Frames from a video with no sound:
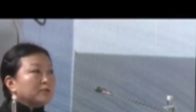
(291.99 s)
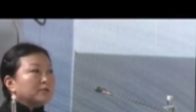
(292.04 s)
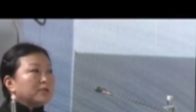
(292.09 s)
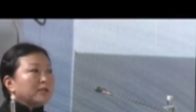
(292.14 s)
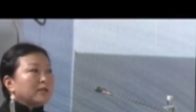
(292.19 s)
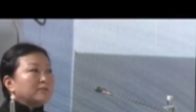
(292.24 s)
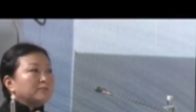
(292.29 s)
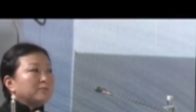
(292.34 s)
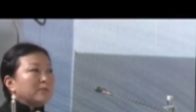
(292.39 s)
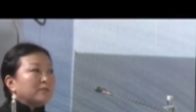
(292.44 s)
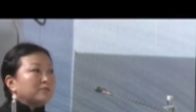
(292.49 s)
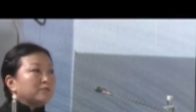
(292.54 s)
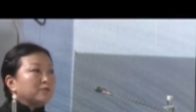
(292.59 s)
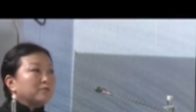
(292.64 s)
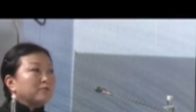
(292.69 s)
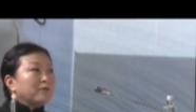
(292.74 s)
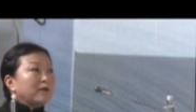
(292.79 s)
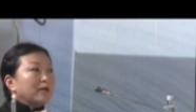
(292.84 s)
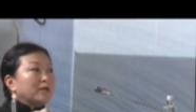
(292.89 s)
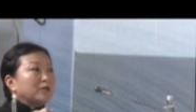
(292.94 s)
They're
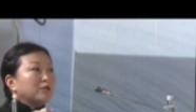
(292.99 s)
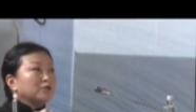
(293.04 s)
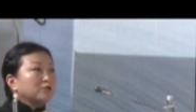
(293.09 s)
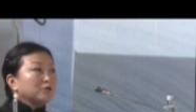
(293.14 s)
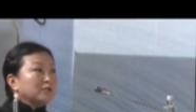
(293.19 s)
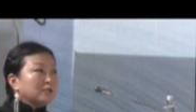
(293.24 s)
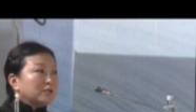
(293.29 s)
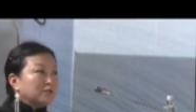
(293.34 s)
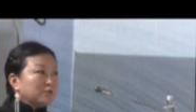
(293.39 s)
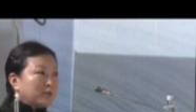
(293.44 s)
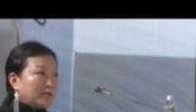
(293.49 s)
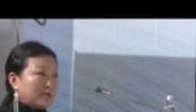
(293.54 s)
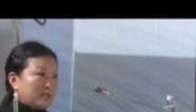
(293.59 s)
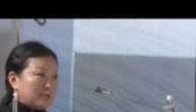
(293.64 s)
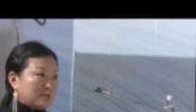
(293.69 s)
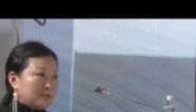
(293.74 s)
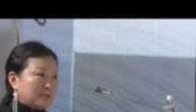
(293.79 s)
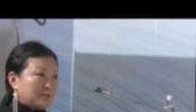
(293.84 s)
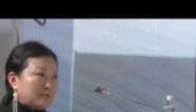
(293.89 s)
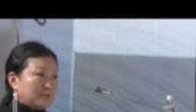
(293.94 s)
adopted very good
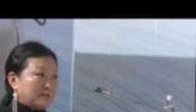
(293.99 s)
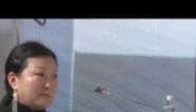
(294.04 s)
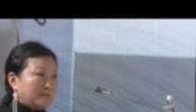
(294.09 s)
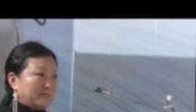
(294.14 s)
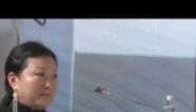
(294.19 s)
education.